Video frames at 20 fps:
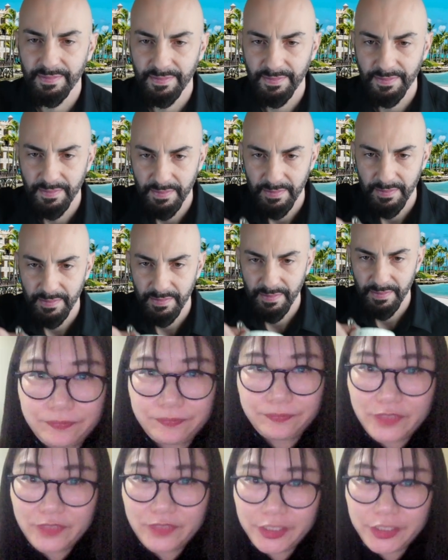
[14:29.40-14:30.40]
Thank you, Tom.
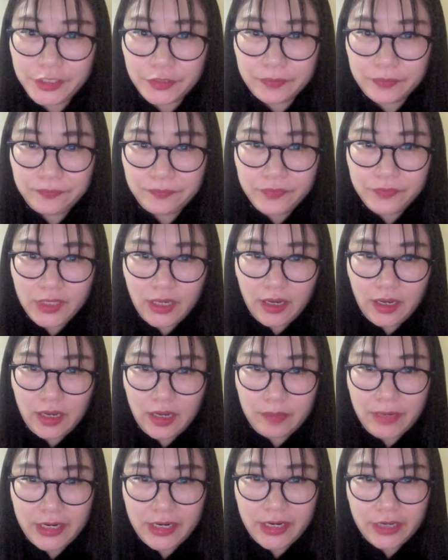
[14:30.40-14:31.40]
Thank you.
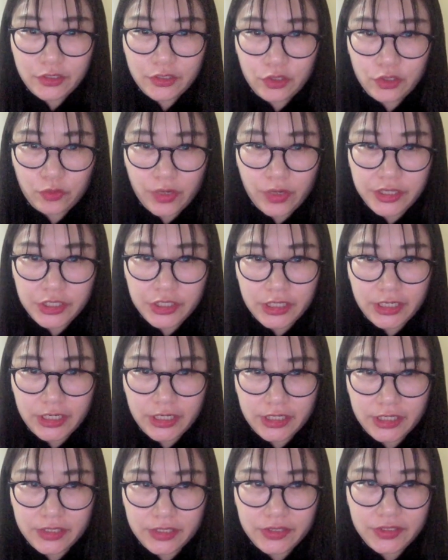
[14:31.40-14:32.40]
My next
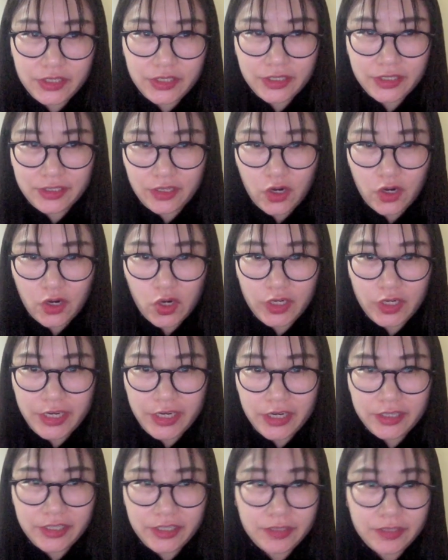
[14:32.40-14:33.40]
question is, just
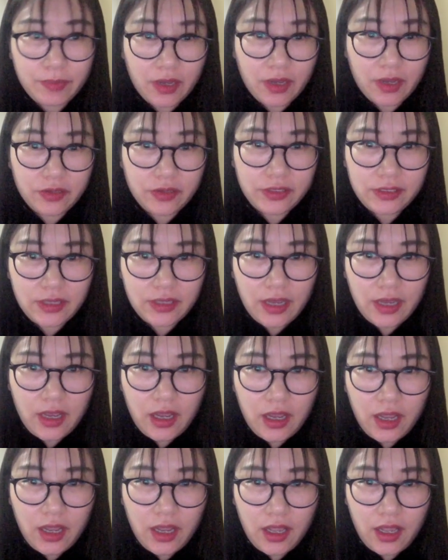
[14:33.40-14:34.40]
earlier this month,
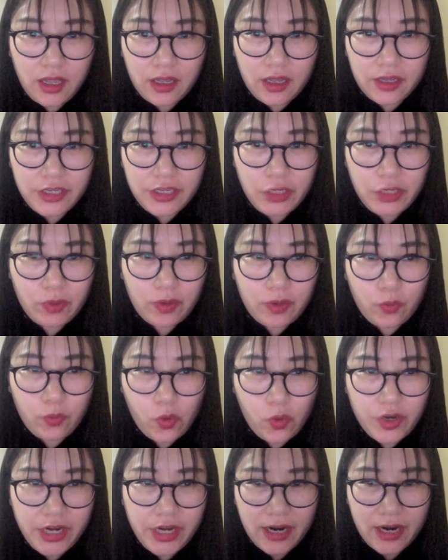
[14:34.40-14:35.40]
you were
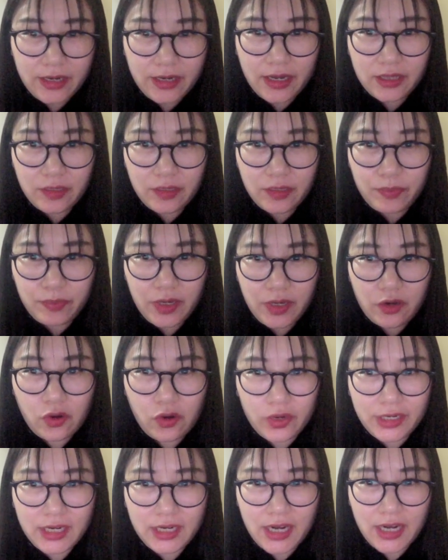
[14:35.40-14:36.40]
warning another
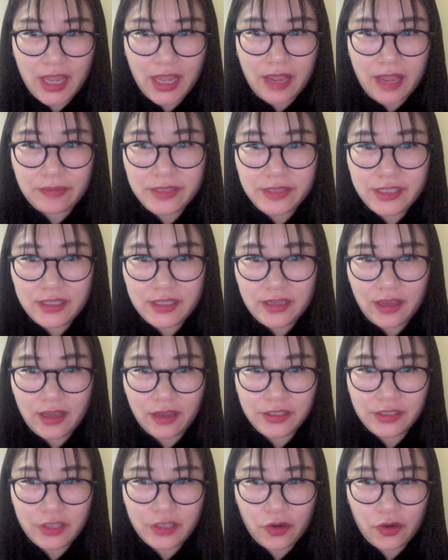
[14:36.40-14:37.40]
Bitcoin collapse.
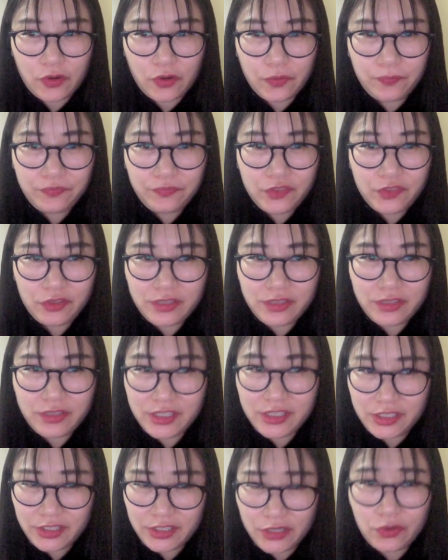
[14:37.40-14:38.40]
So do you
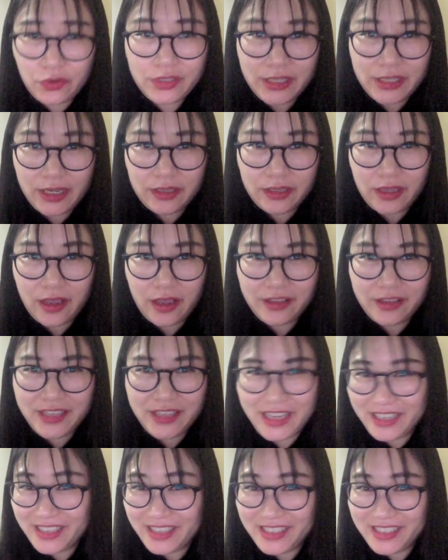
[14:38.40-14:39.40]
still think
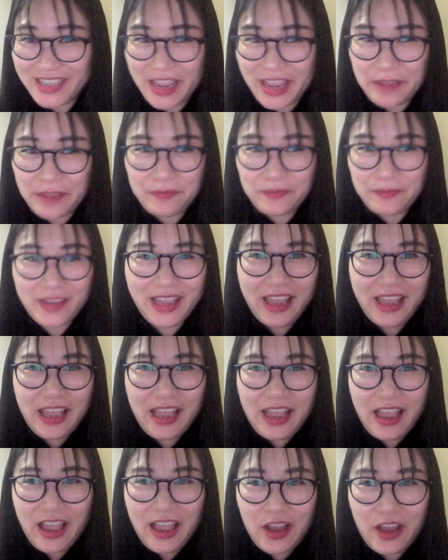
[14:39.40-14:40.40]
the same?
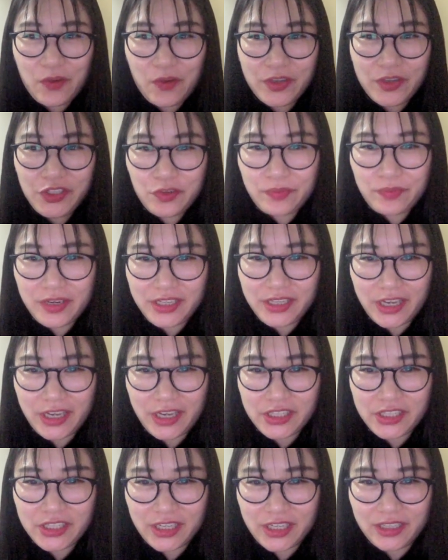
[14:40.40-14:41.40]
What's your
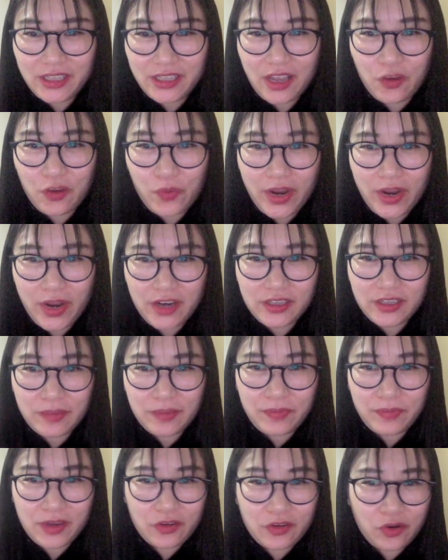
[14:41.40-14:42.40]
prediction on where the
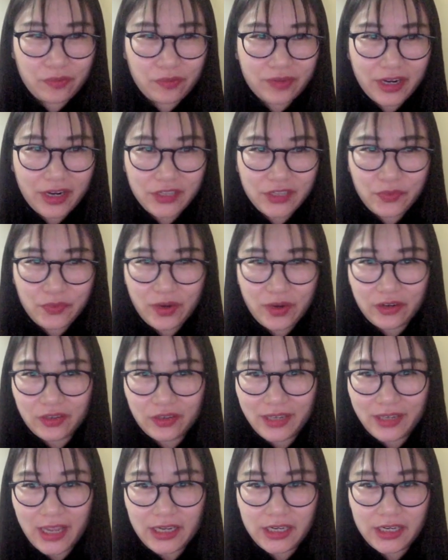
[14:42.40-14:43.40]
Bitcoin price
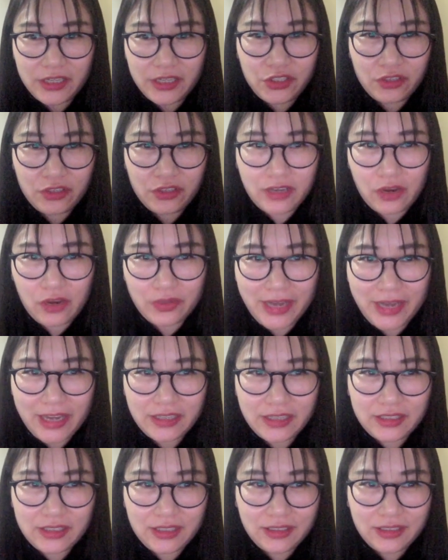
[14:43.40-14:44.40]
will likely to go
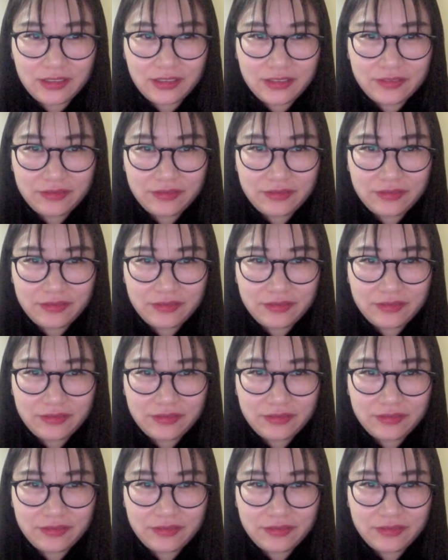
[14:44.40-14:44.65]
next?